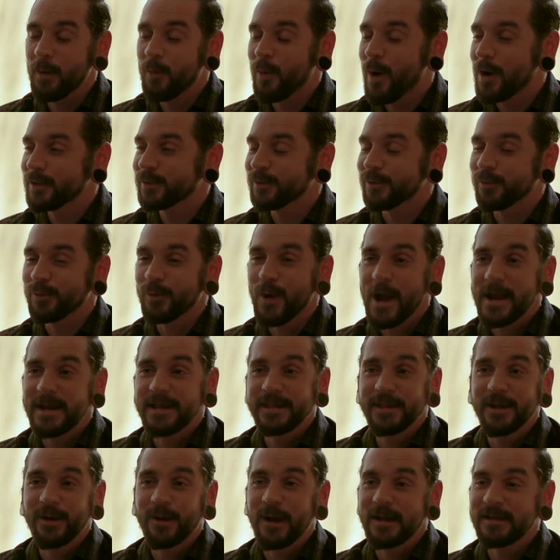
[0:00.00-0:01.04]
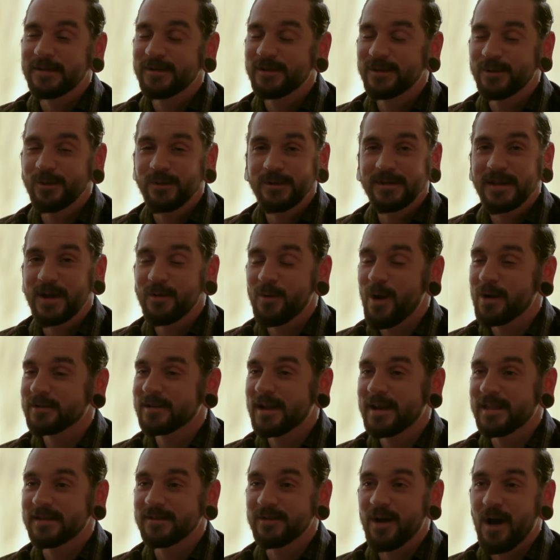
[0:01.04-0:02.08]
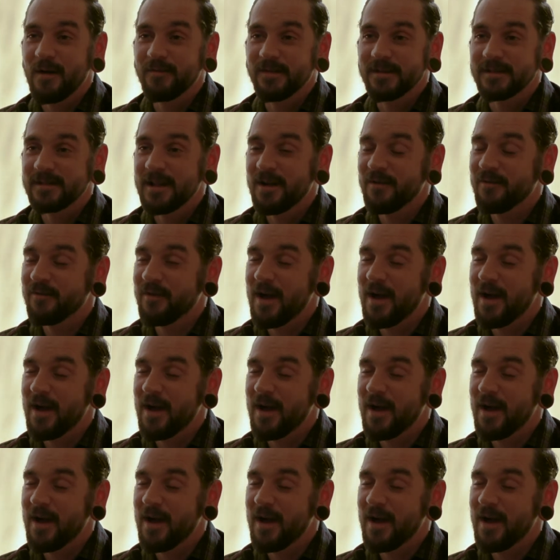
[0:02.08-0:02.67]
walked right in there. As soon as I walked out of this office, not